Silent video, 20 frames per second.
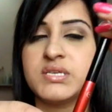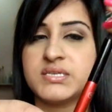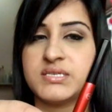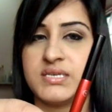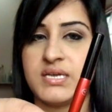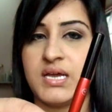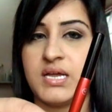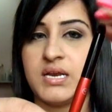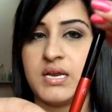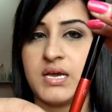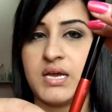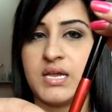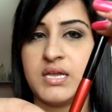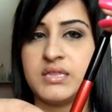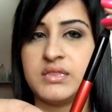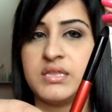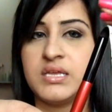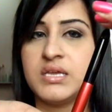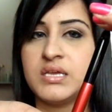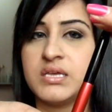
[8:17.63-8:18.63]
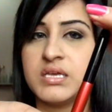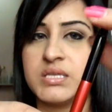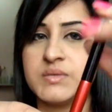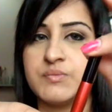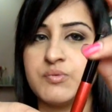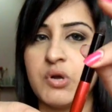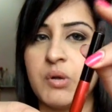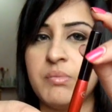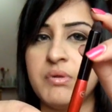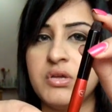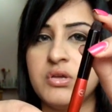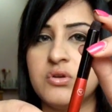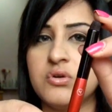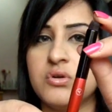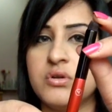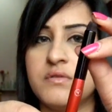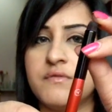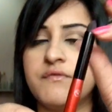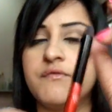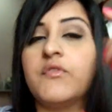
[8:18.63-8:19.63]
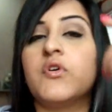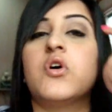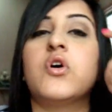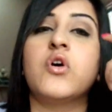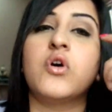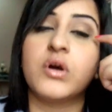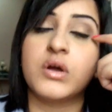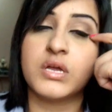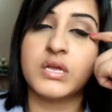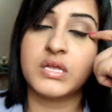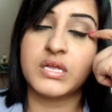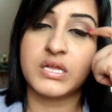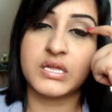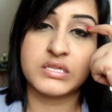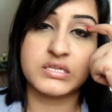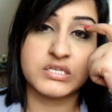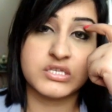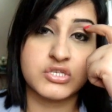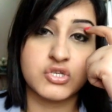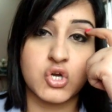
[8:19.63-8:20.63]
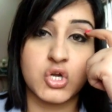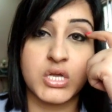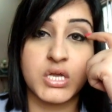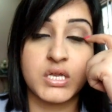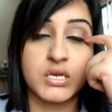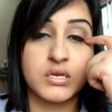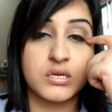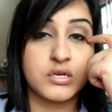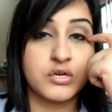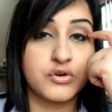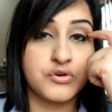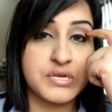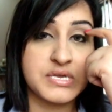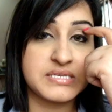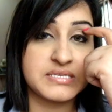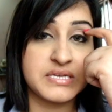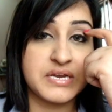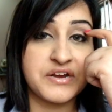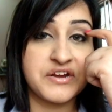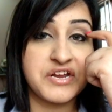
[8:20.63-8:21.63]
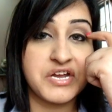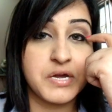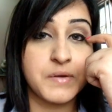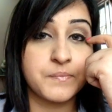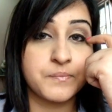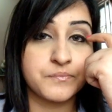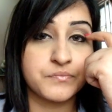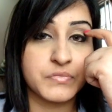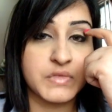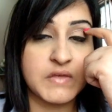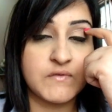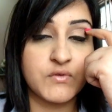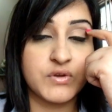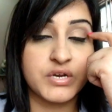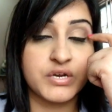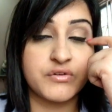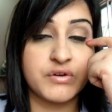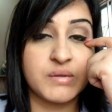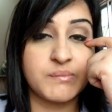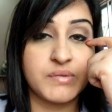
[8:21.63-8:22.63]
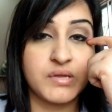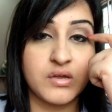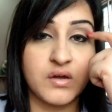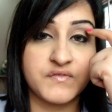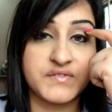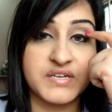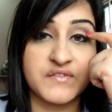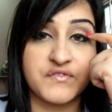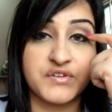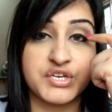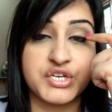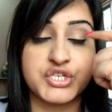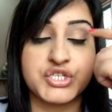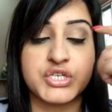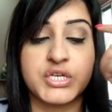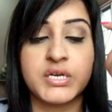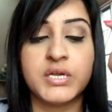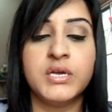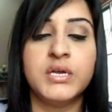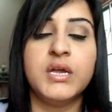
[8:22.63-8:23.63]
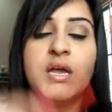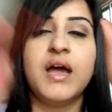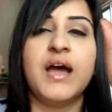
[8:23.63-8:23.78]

this yet. I think it's probably good for in the socket crease area if you want to create a bit of definition.